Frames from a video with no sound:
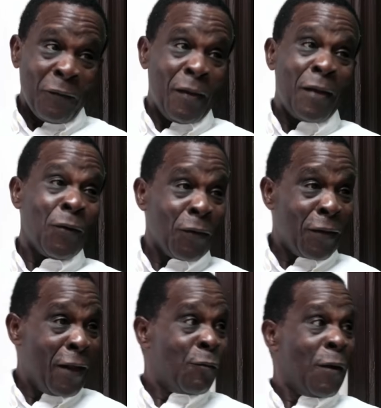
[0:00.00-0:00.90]
In those
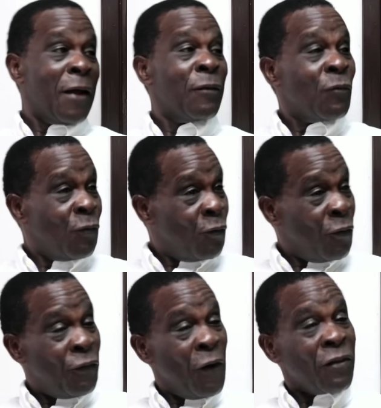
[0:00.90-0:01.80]
days, we had
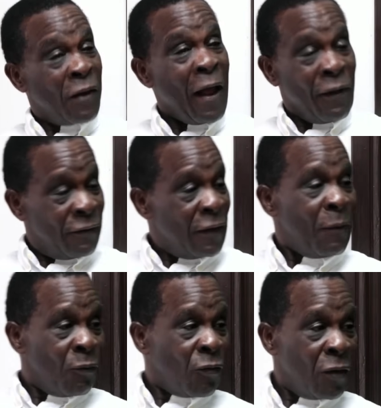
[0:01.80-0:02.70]
first-class
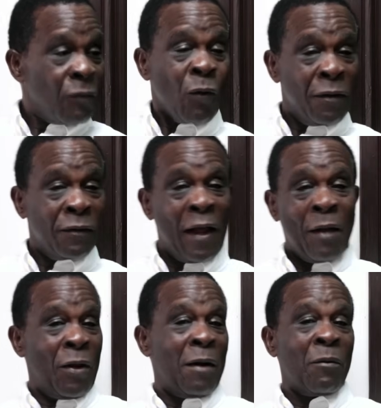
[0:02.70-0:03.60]
teams. At one time,
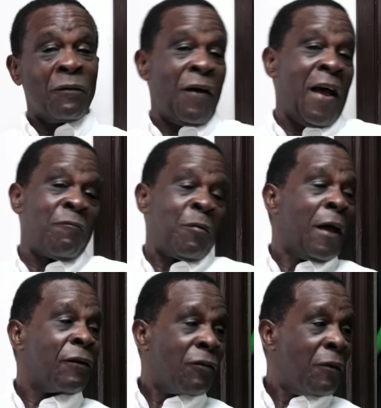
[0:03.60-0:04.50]
we had about 5
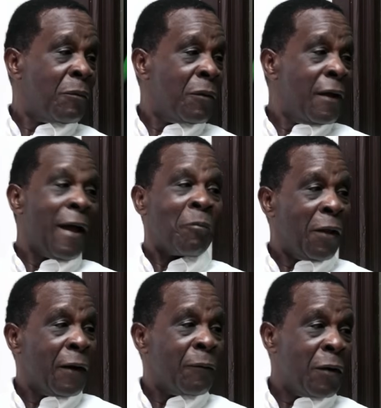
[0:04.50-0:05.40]
players from Happy
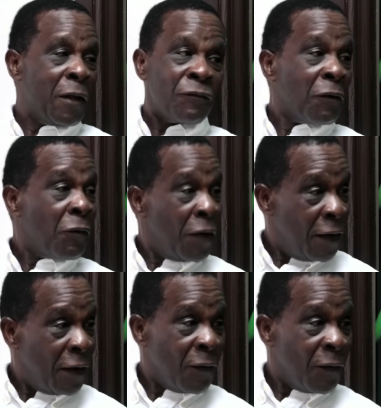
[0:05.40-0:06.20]
Hill playing for Grenada.